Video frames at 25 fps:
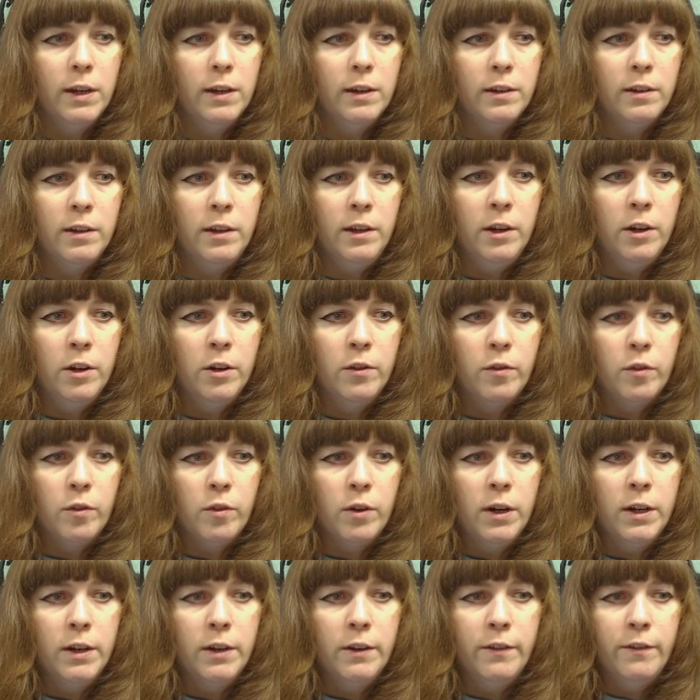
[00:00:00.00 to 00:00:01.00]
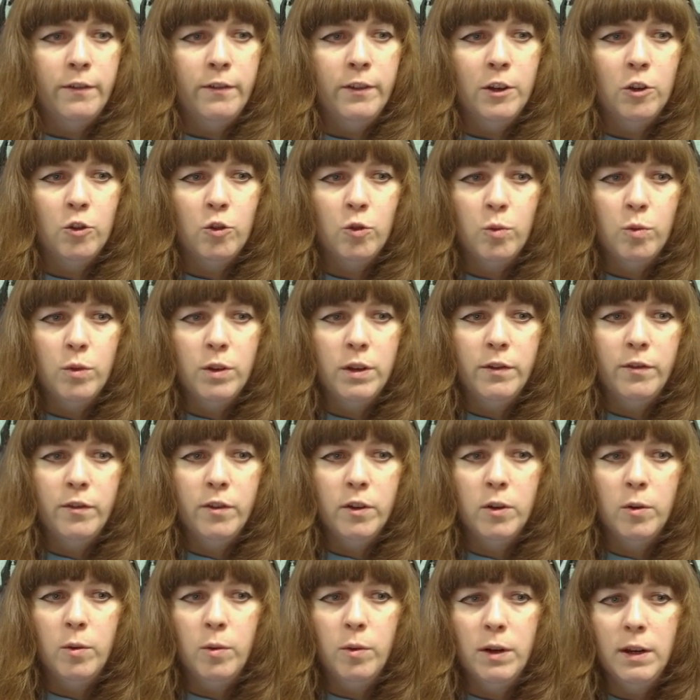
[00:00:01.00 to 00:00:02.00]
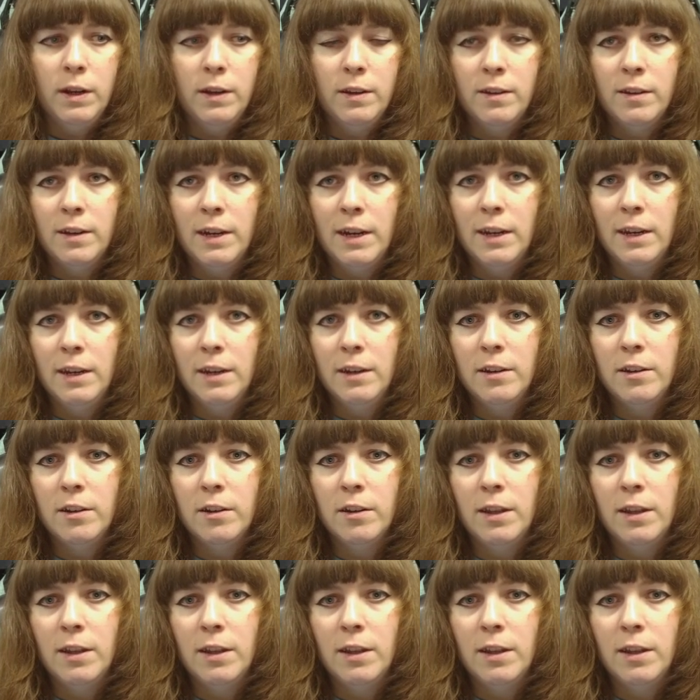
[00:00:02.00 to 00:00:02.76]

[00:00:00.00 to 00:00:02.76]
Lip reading: It is the OverrideOfficialDifficulty settings,